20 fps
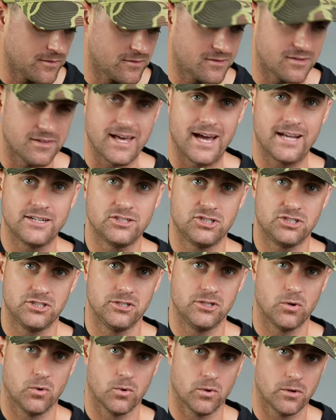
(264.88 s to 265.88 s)
to that
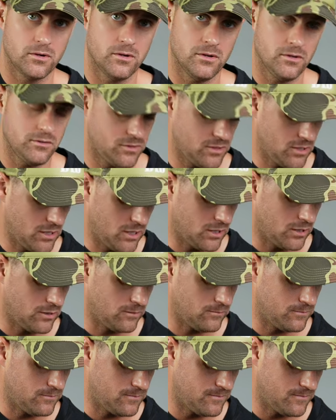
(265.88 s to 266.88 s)
G chord
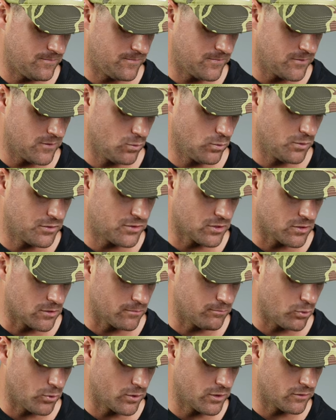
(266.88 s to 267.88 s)
with your
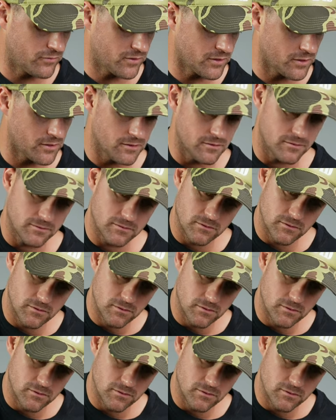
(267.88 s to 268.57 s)
pointer finger.